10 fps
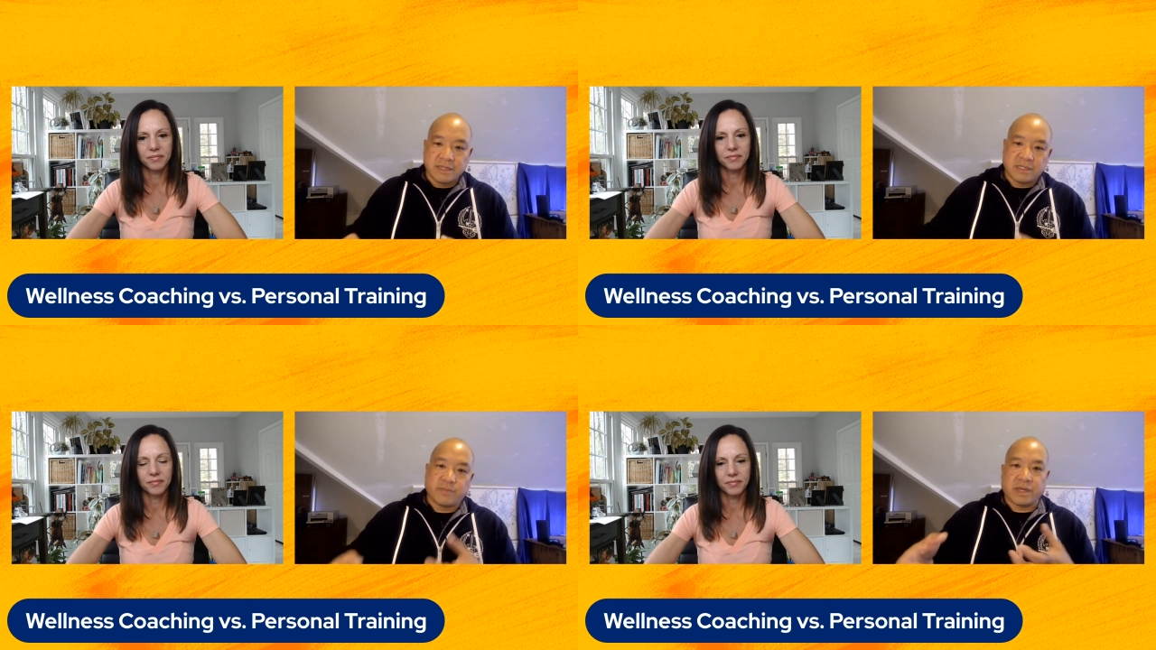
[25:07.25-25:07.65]

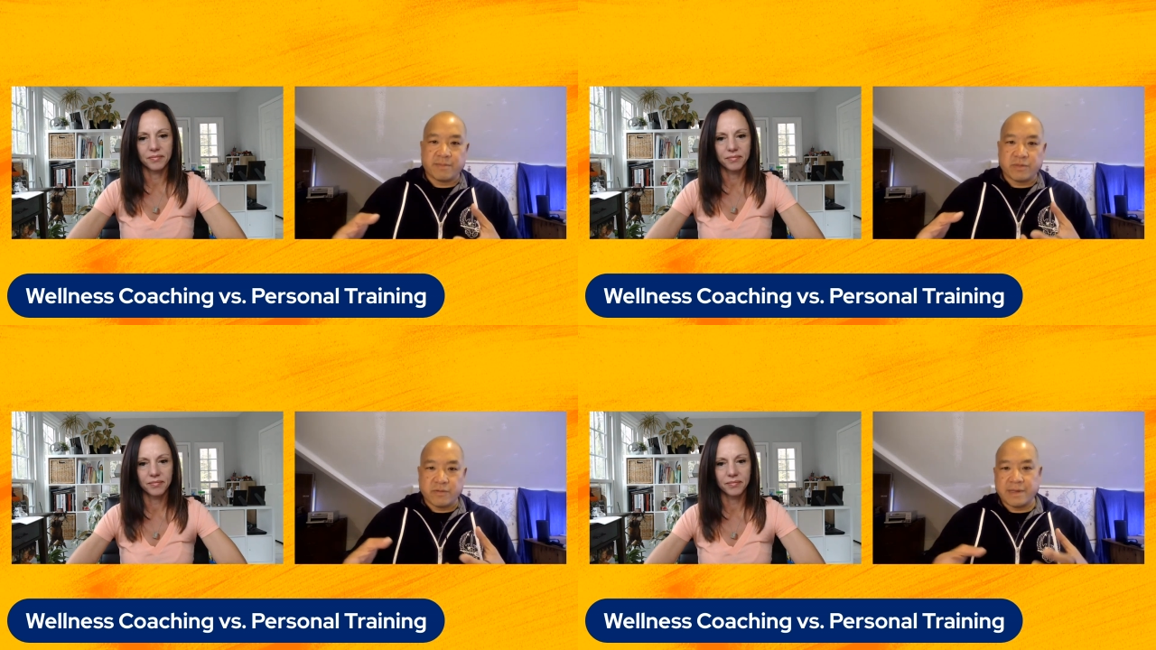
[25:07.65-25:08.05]
Speaker 1: to pick
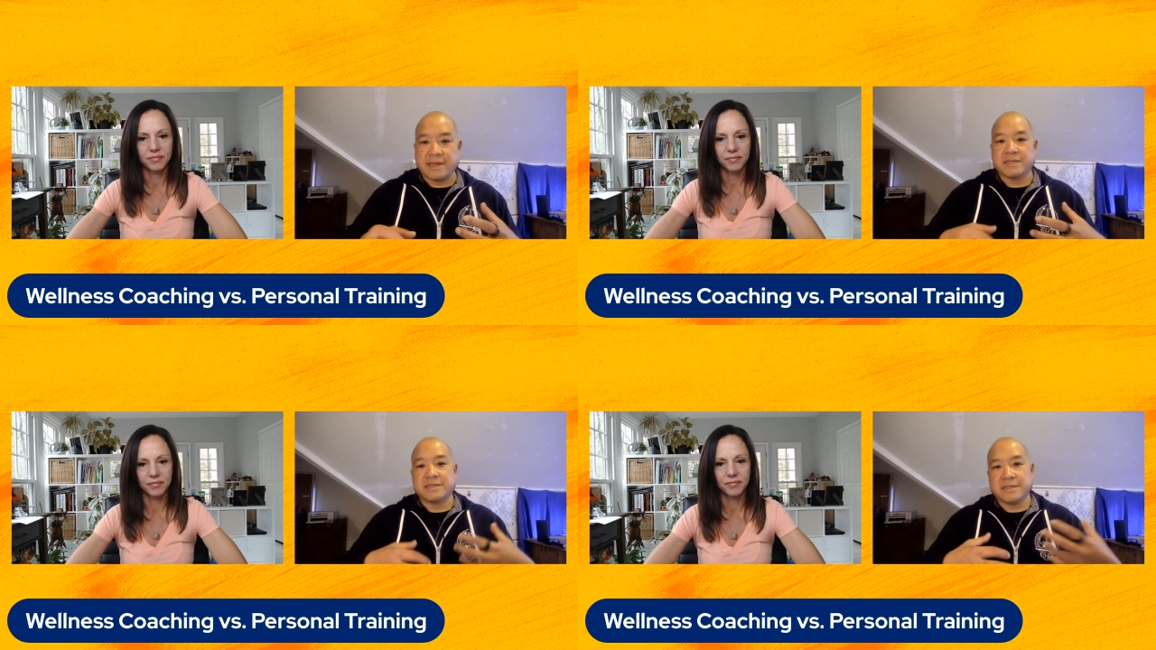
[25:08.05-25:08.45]
up the
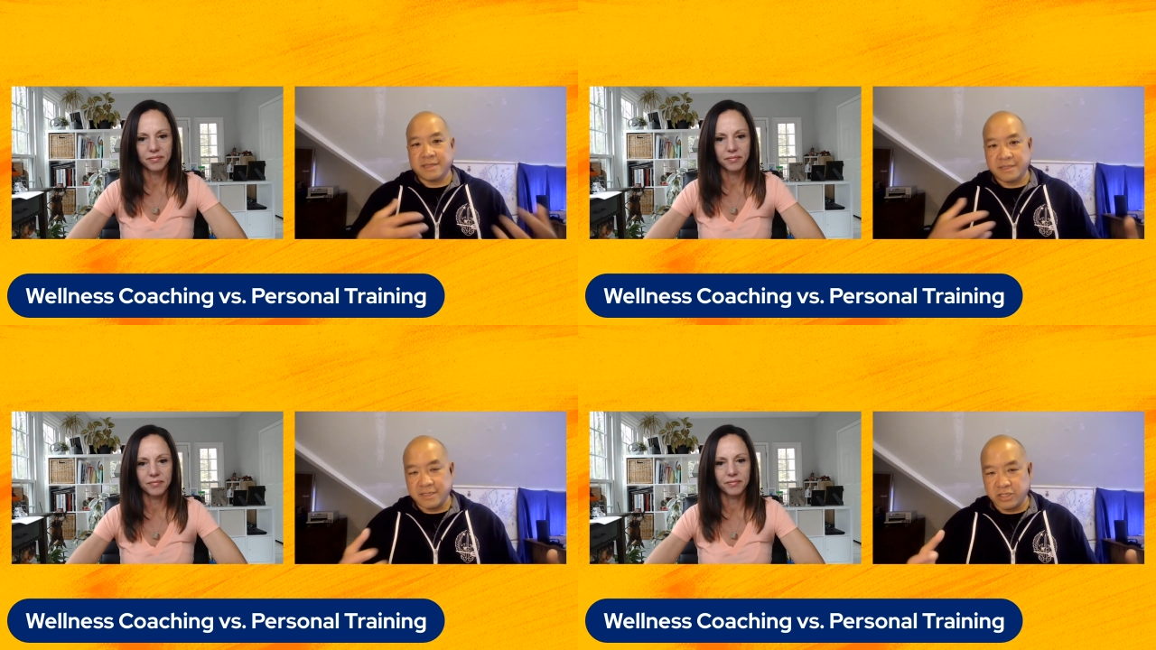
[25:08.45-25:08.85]
weights
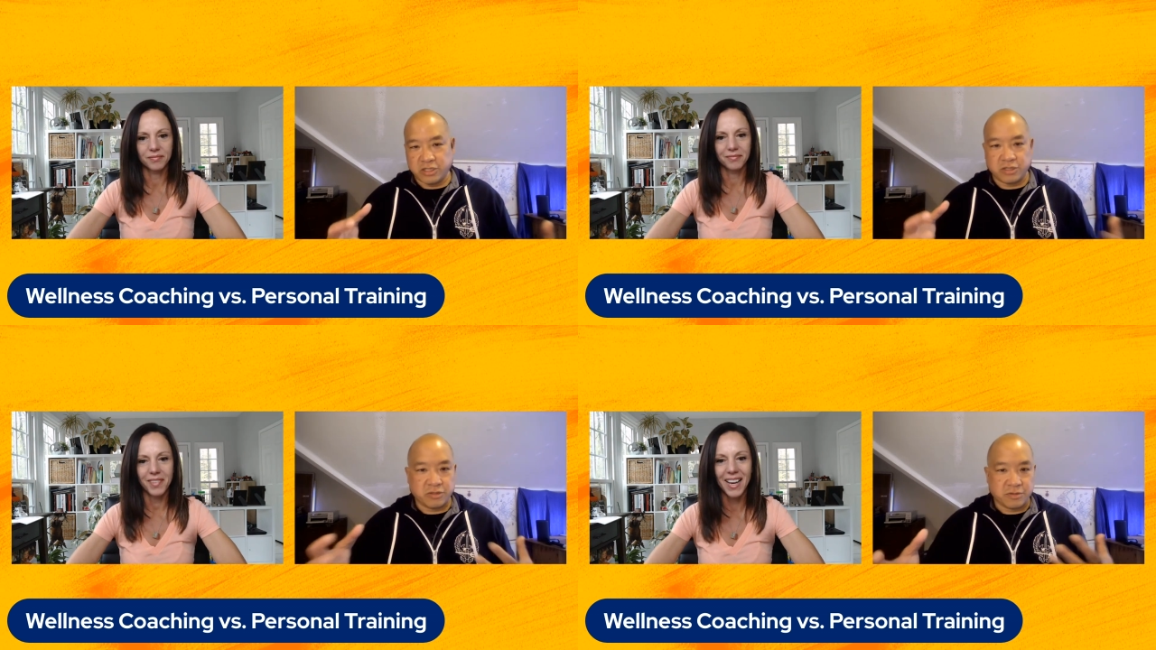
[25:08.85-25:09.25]
assist
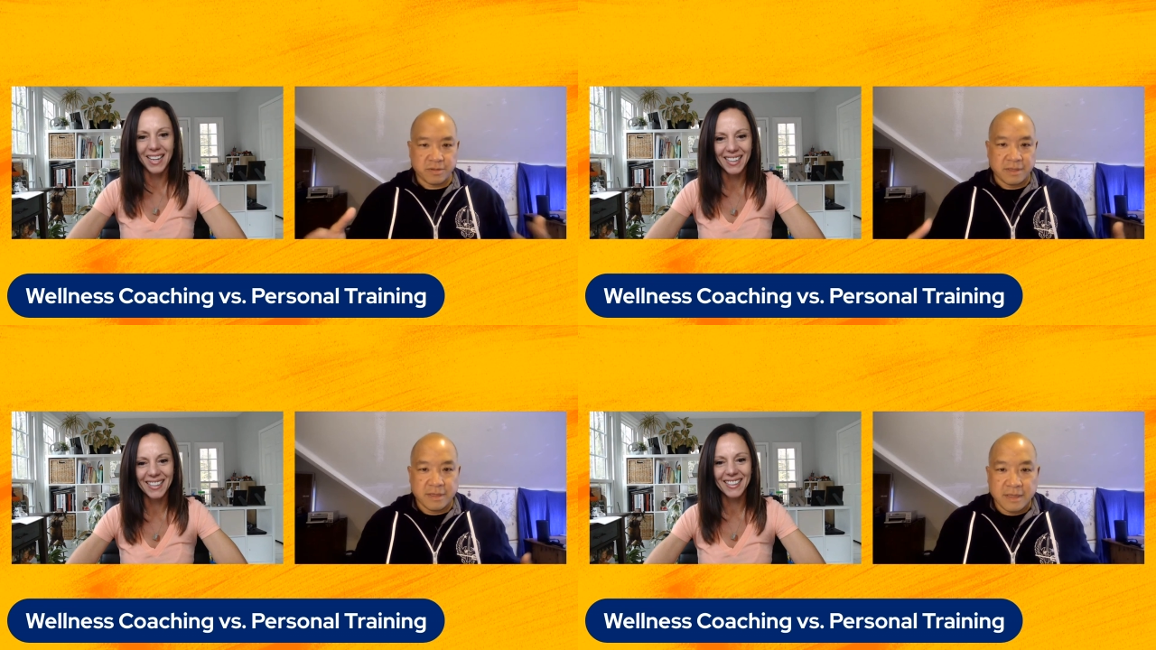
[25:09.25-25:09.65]
you
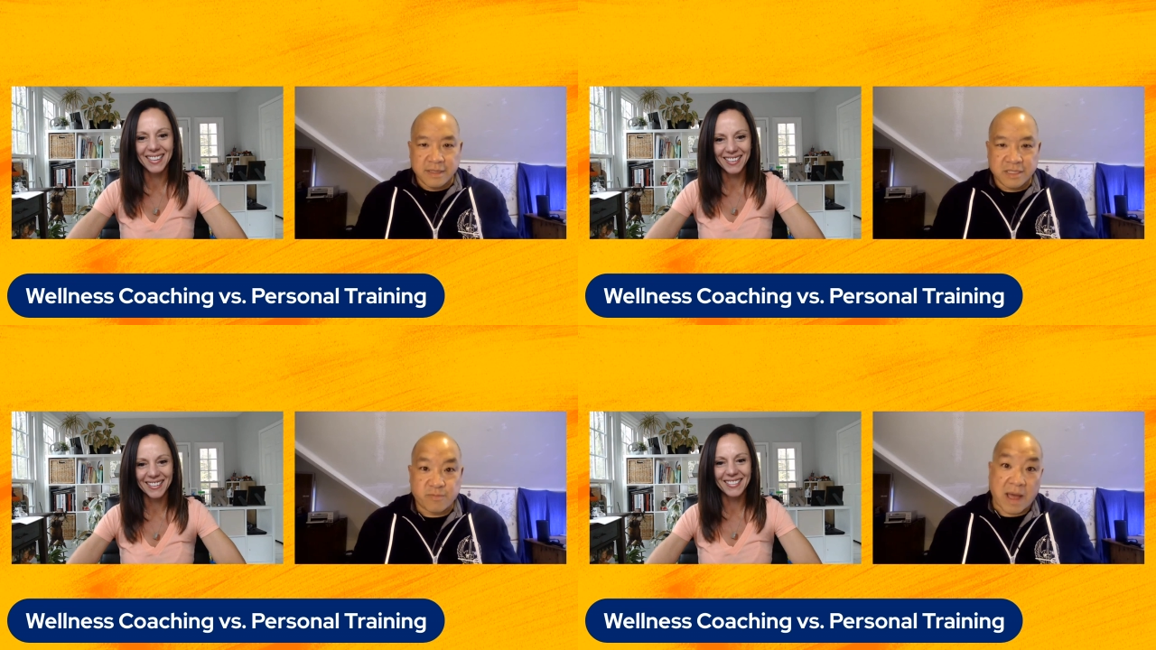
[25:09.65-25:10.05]

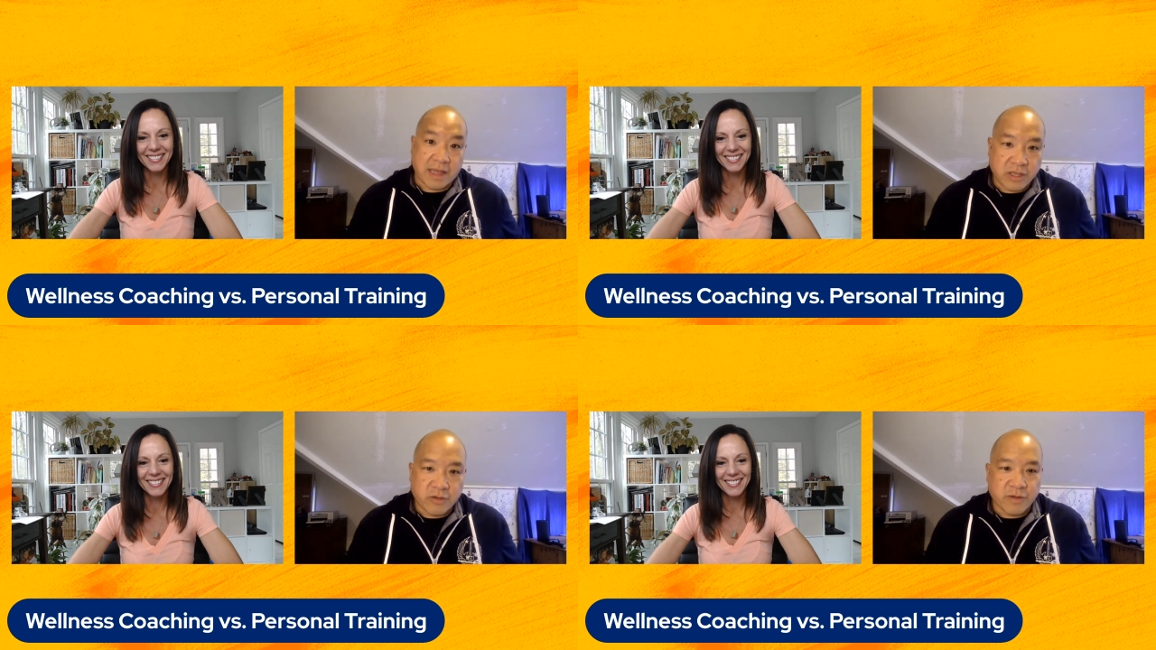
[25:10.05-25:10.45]

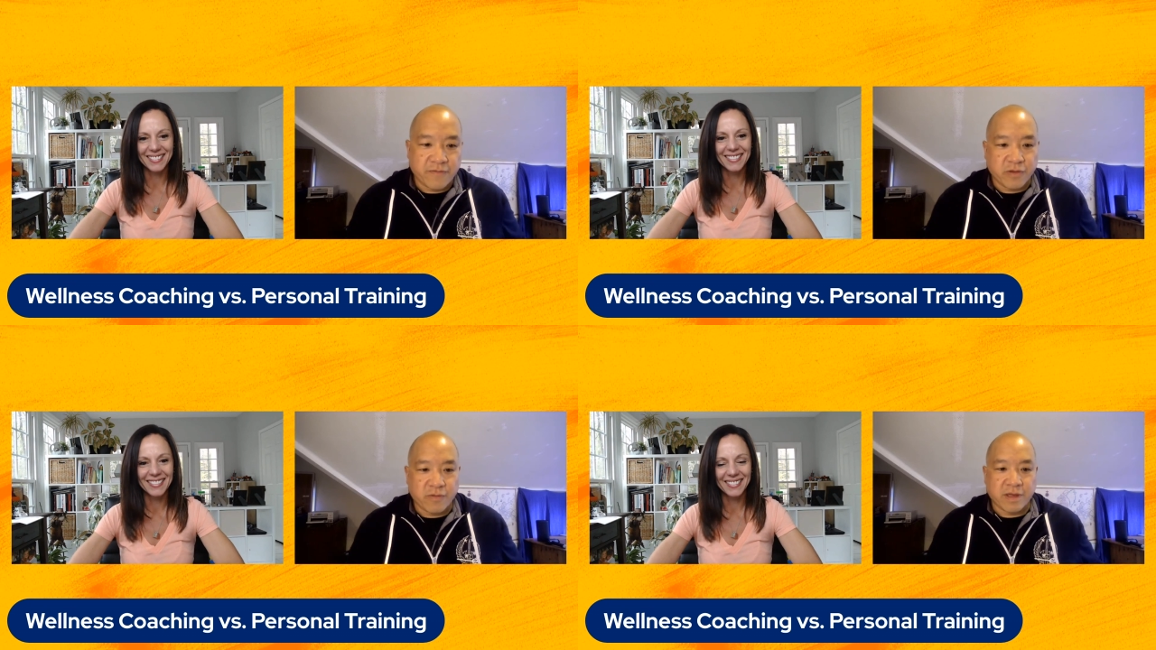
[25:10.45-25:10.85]
spot you
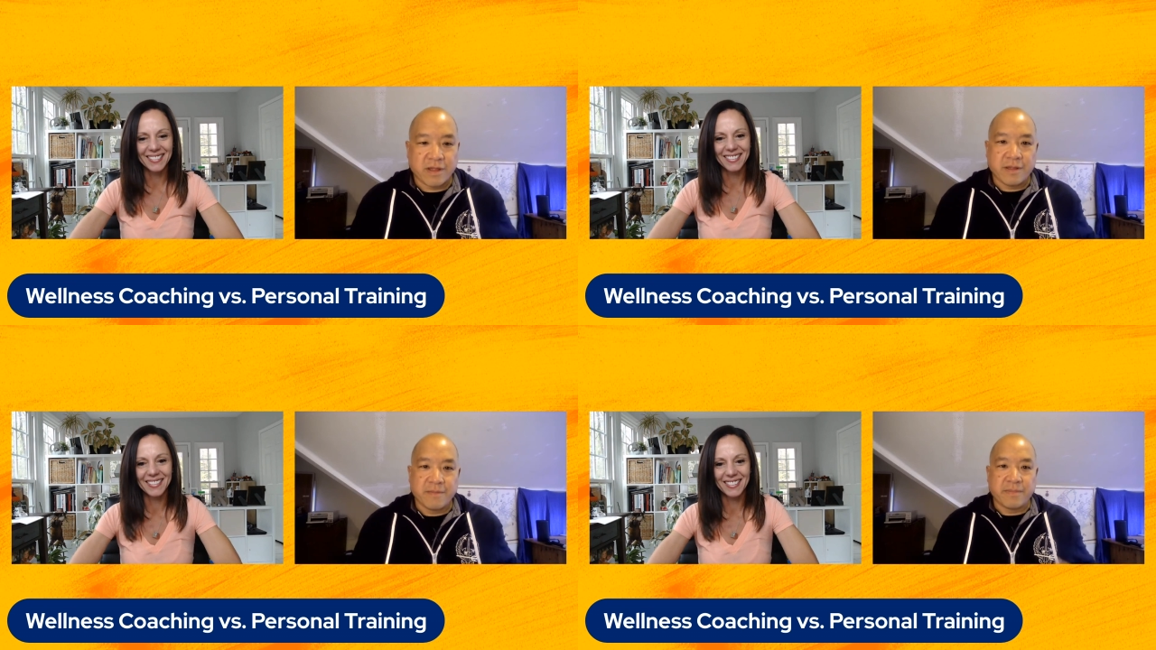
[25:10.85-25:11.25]
if you will